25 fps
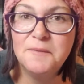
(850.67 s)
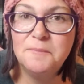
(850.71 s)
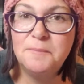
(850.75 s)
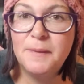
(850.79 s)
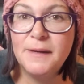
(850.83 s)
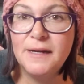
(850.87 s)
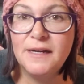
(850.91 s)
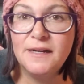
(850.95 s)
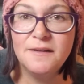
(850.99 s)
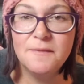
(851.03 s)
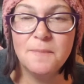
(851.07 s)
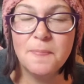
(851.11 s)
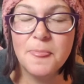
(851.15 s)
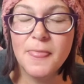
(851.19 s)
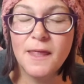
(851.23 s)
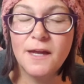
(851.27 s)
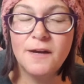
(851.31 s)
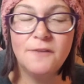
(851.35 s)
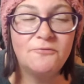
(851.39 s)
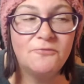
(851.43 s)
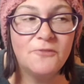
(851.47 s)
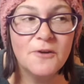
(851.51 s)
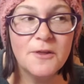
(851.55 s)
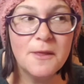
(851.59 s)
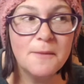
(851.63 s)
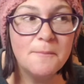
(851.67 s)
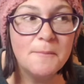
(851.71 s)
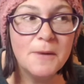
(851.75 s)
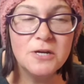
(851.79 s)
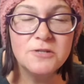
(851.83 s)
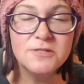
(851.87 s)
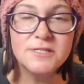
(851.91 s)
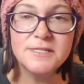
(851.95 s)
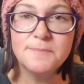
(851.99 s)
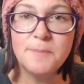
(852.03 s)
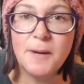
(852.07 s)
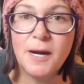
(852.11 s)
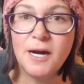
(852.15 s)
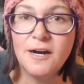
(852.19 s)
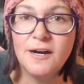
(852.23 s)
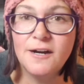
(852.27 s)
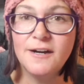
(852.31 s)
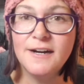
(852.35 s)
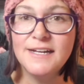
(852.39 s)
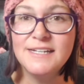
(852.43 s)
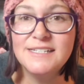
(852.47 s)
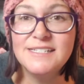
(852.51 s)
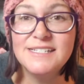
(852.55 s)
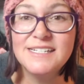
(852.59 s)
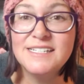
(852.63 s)
But for the most
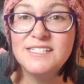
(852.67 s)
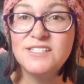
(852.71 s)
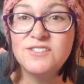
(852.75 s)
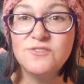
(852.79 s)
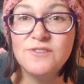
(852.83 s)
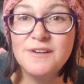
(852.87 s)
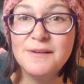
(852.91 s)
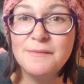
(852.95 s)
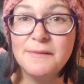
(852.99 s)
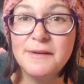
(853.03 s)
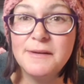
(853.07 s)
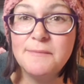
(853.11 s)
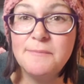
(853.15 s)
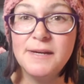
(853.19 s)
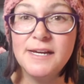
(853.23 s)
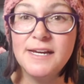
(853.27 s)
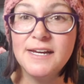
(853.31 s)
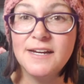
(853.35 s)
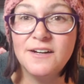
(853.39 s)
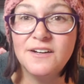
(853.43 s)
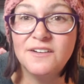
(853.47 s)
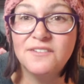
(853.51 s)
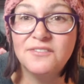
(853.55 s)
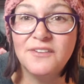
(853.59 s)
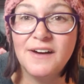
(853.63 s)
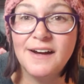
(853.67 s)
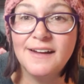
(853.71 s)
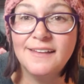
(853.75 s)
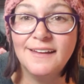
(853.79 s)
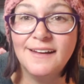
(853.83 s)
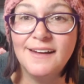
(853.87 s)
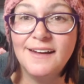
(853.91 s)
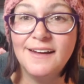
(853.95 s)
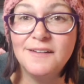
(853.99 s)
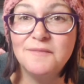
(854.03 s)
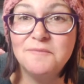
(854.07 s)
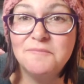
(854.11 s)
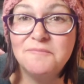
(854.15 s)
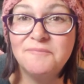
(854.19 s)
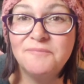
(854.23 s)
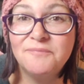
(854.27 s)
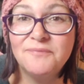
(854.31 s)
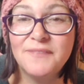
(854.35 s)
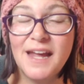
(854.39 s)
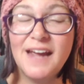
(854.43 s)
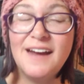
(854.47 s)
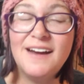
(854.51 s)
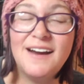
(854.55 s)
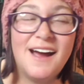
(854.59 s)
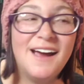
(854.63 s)
part, it's extremely beginner friendly.
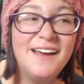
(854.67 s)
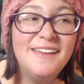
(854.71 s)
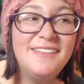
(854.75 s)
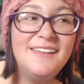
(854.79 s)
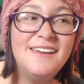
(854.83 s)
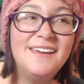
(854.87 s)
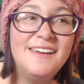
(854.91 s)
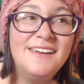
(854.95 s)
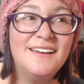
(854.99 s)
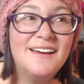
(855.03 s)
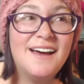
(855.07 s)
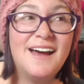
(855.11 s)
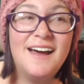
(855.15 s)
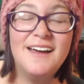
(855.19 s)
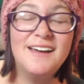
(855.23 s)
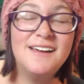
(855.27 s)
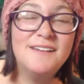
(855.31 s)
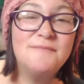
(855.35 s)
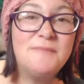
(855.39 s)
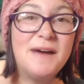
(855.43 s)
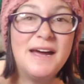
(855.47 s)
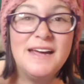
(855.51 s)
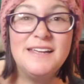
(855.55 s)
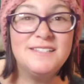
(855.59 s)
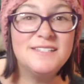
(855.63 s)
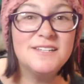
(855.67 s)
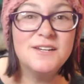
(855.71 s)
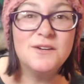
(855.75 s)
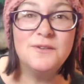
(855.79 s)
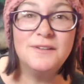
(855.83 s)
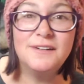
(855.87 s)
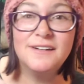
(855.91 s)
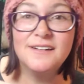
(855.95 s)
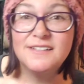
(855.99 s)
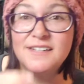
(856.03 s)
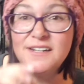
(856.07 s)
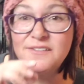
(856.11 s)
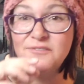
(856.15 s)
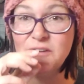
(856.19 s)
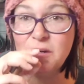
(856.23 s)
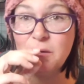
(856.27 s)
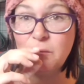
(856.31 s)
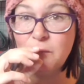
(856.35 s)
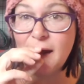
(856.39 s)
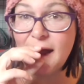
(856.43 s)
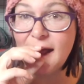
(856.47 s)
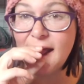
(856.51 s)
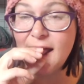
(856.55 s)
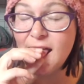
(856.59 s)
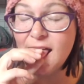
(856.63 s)
And I think I might do it a different
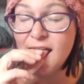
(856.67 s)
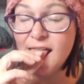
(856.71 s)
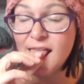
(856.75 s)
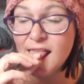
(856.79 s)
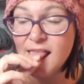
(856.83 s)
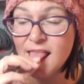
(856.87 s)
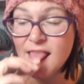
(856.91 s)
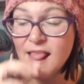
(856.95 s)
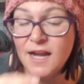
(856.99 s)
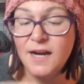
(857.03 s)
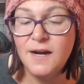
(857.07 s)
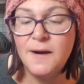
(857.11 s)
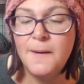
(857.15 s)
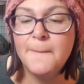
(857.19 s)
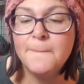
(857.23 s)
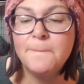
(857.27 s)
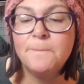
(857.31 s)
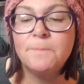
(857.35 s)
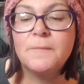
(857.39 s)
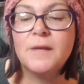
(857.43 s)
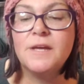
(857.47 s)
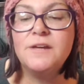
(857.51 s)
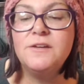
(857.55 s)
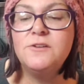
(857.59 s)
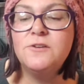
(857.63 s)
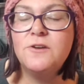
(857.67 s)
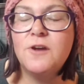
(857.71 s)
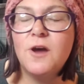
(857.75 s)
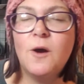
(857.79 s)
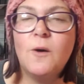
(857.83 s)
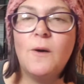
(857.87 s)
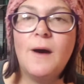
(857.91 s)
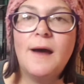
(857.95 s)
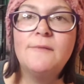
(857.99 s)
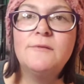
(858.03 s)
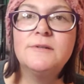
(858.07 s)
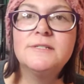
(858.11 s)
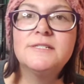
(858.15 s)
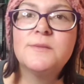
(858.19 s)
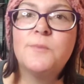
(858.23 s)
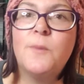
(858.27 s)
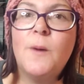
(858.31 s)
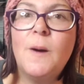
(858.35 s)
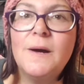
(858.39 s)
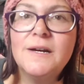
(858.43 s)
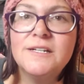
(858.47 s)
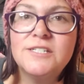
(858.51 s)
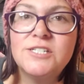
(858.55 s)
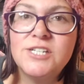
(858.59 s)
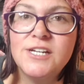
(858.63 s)
way. You know, I was
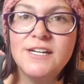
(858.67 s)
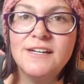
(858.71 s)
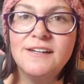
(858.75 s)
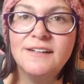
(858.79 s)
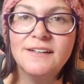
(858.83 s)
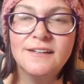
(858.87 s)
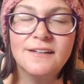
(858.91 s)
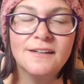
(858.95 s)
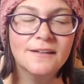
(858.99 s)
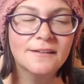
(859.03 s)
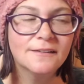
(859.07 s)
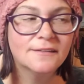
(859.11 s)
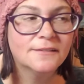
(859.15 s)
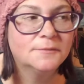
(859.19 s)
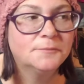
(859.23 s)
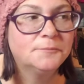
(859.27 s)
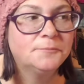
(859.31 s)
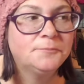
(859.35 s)
watching